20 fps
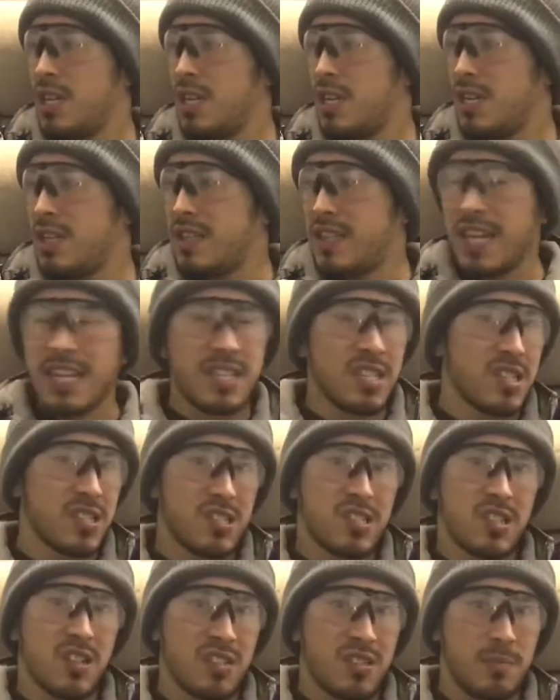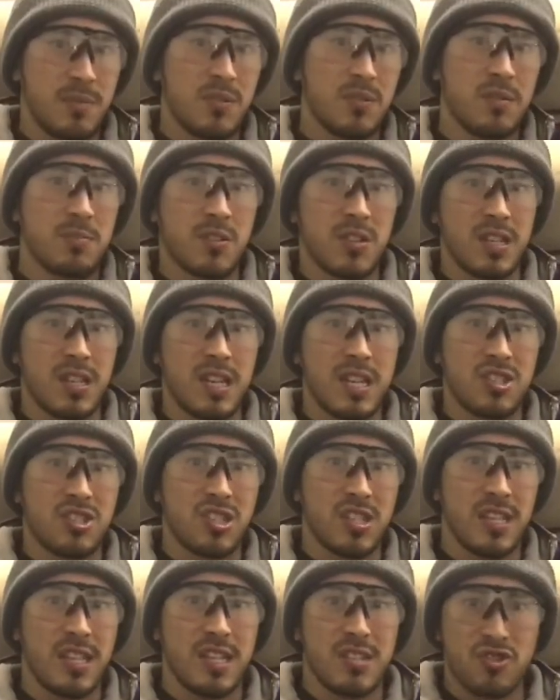then you can start to build up your collection
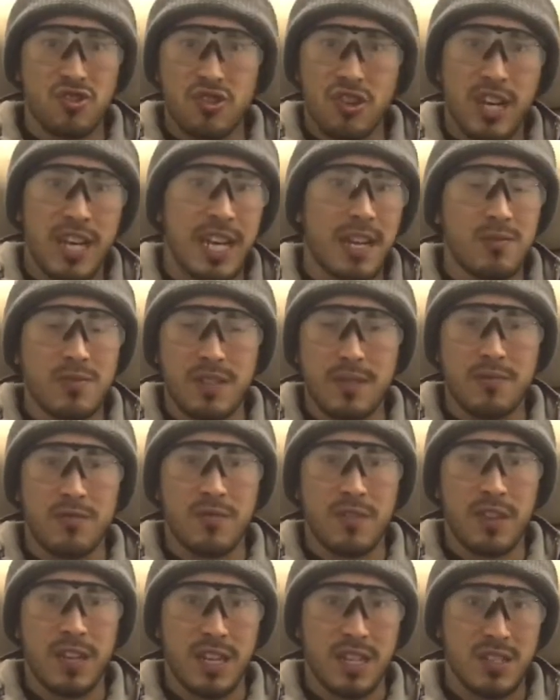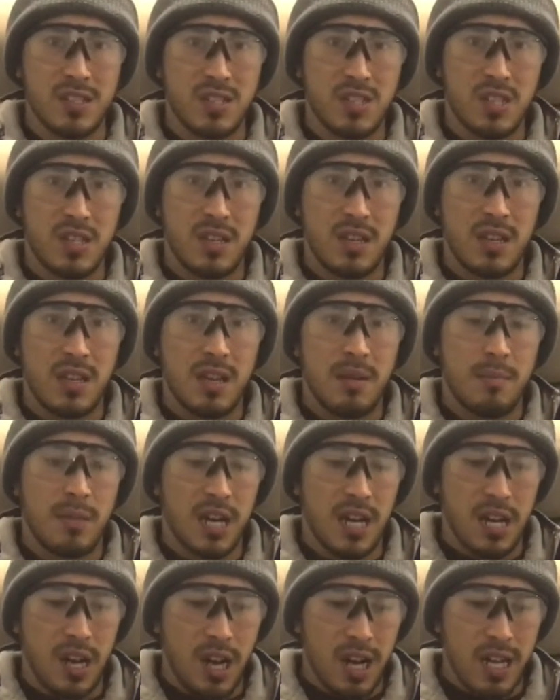and then try out different things. But I
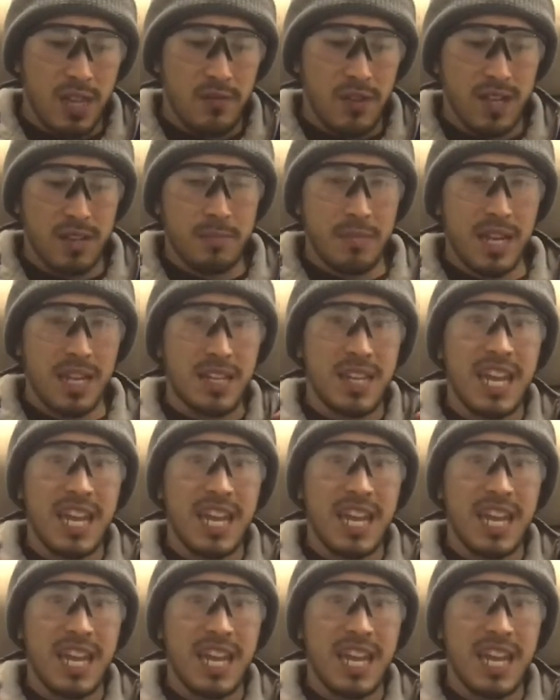highly recommend